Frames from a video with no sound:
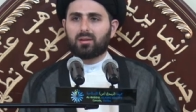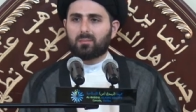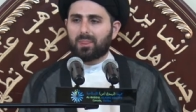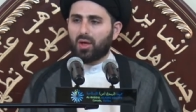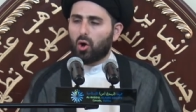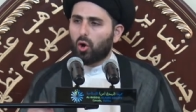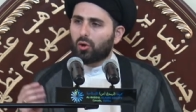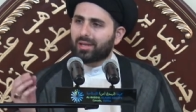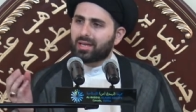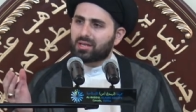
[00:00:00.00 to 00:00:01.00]
The
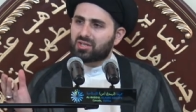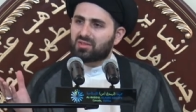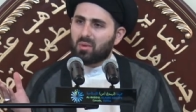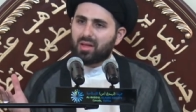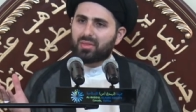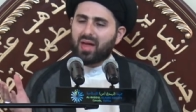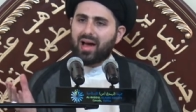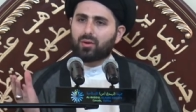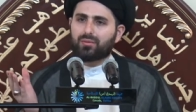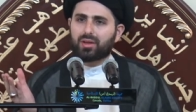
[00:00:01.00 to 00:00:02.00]
holiest month
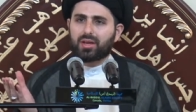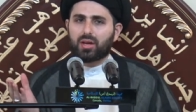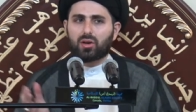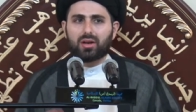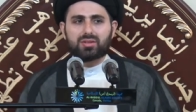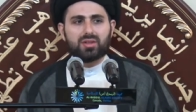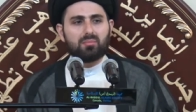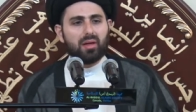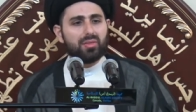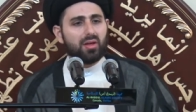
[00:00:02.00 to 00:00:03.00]
out of the year is the
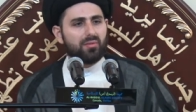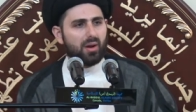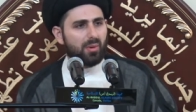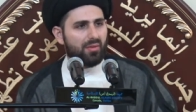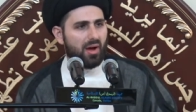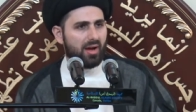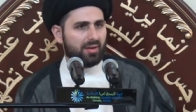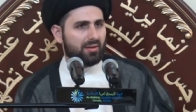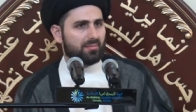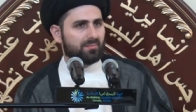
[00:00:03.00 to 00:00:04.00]
month of
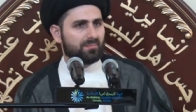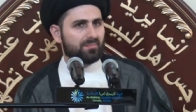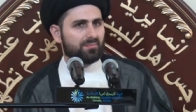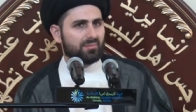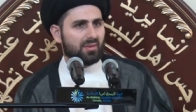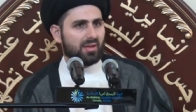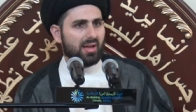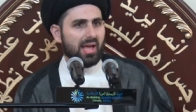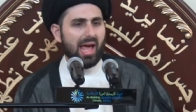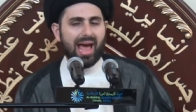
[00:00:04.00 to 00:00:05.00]
Ramadan.
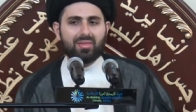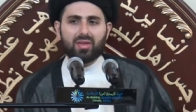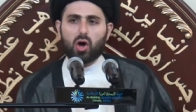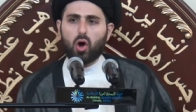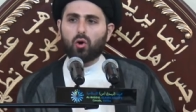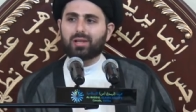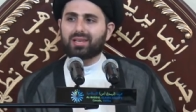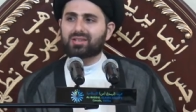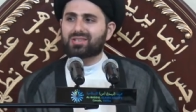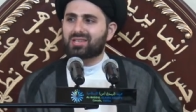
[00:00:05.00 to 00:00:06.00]
And the
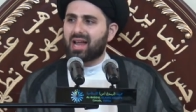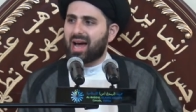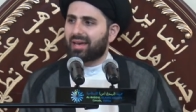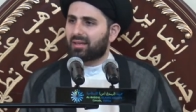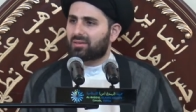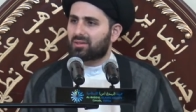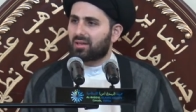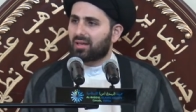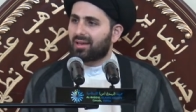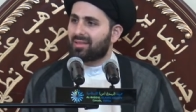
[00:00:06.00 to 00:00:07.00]
holiest night
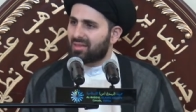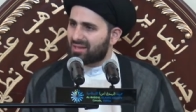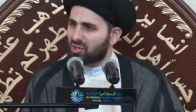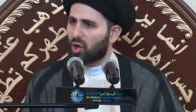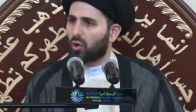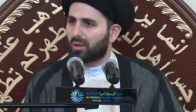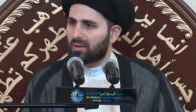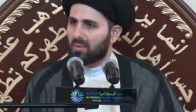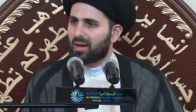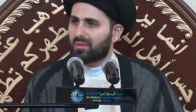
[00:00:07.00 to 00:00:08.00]
in this holy
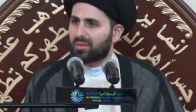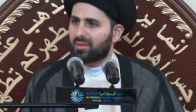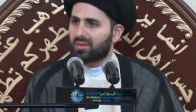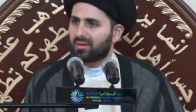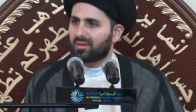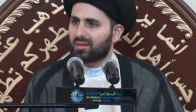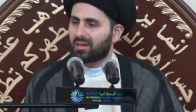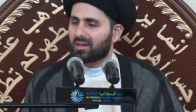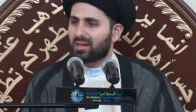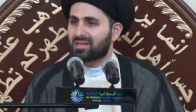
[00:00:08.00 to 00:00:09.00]
month
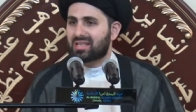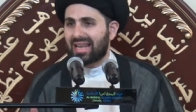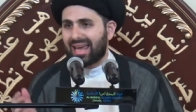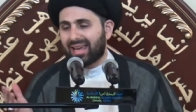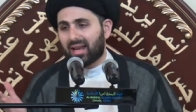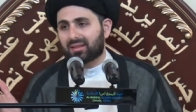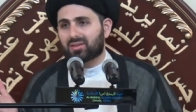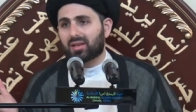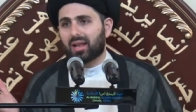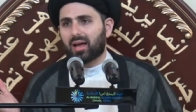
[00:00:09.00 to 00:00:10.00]
is
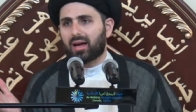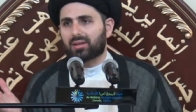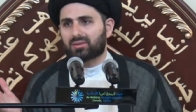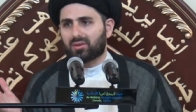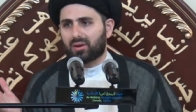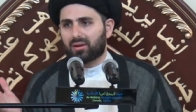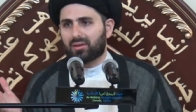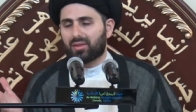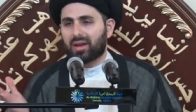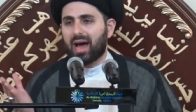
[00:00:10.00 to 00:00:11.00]
Laylatul Qadr,
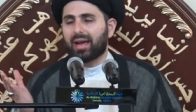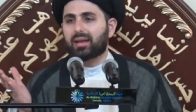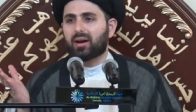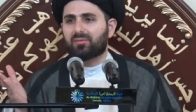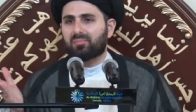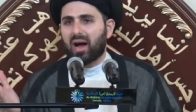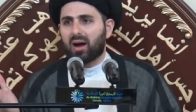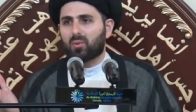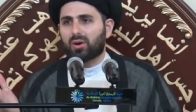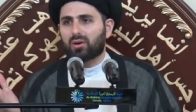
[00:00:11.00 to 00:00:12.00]
the night of
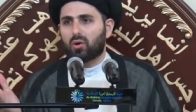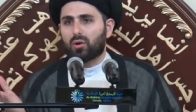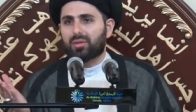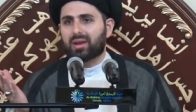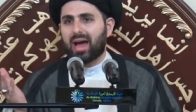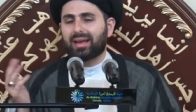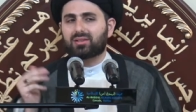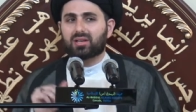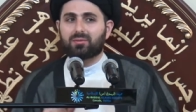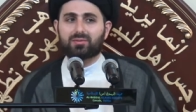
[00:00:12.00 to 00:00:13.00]
power or the
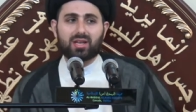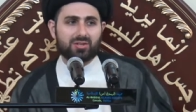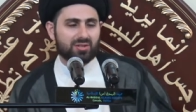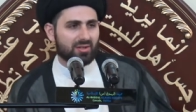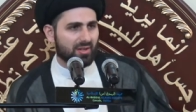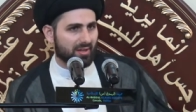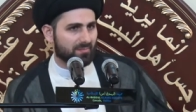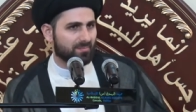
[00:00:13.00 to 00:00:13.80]
night of destiny.